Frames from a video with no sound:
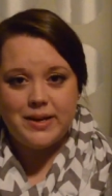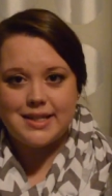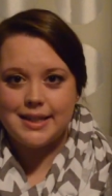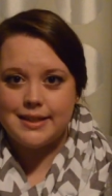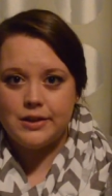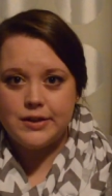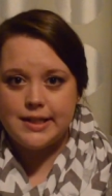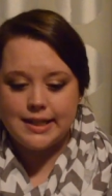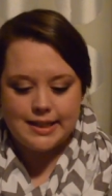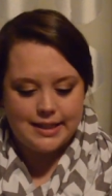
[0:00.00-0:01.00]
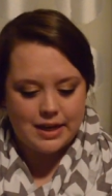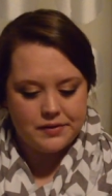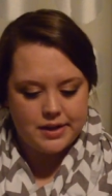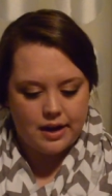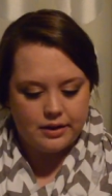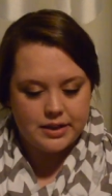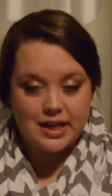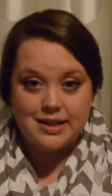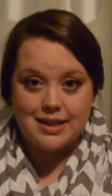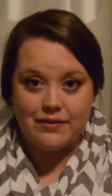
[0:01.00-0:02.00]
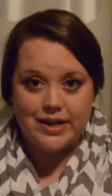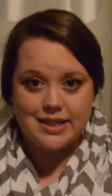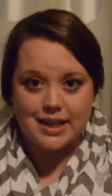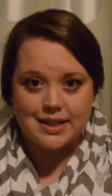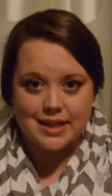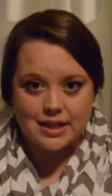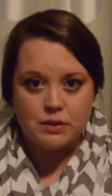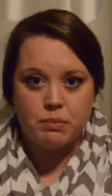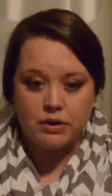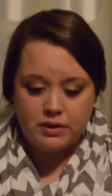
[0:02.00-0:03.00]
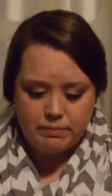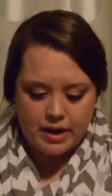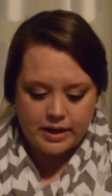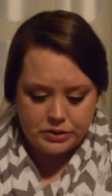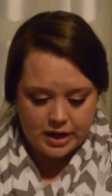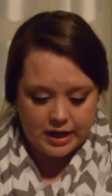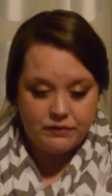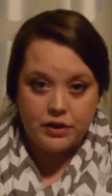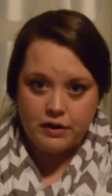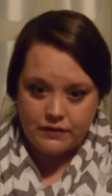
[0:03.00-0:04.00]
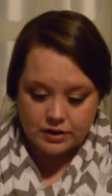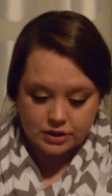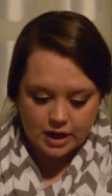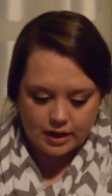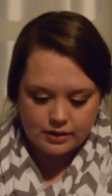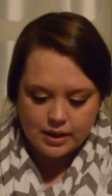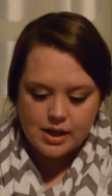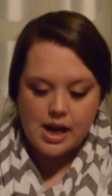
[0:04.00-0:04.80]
be $667.76 worth of potty training for your first child